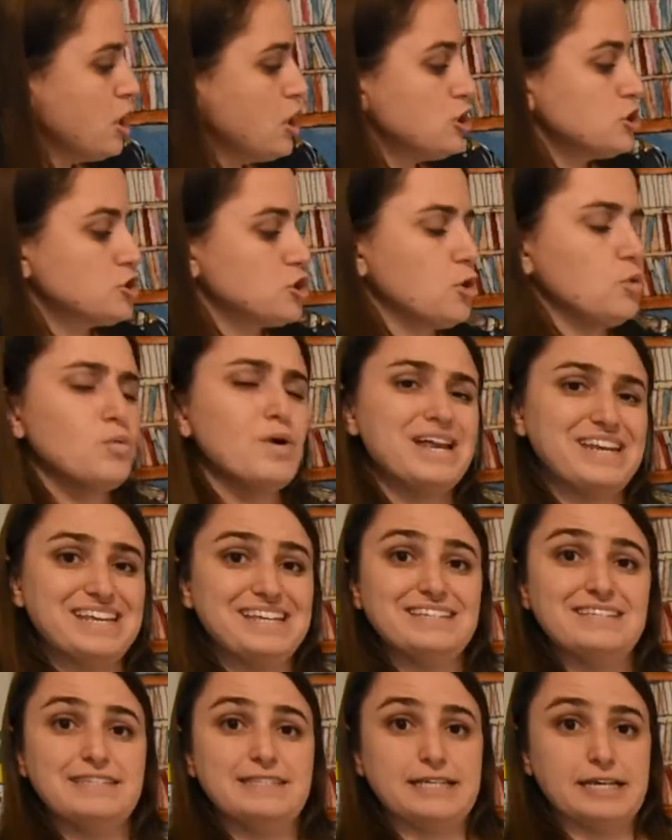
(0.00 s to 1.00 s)
So what
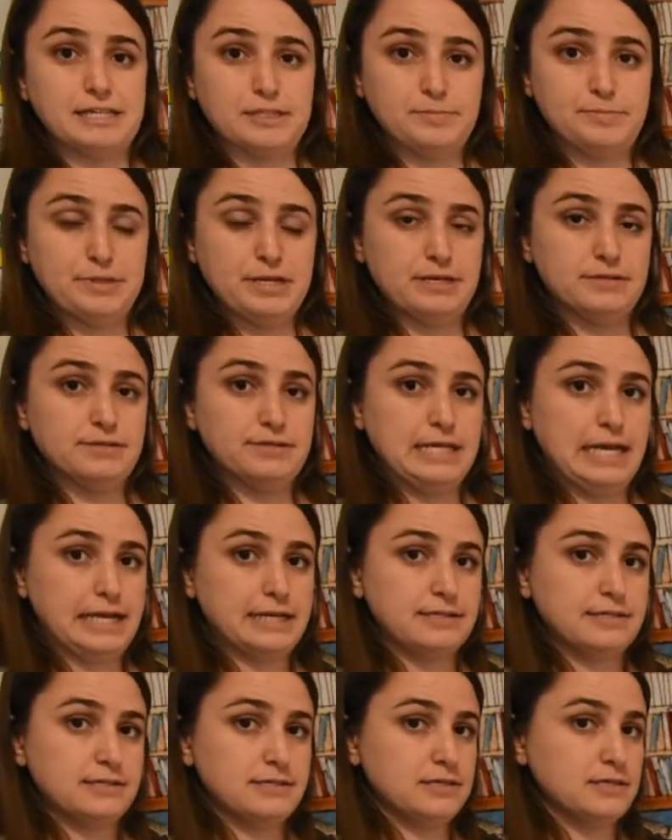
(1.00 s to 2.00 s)
is 6 plus
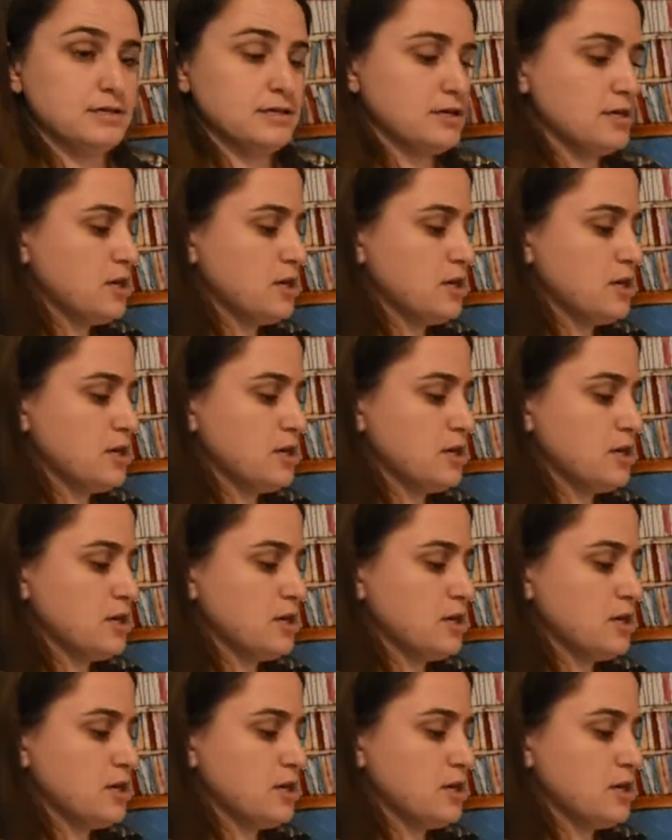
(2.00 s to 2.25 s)
6?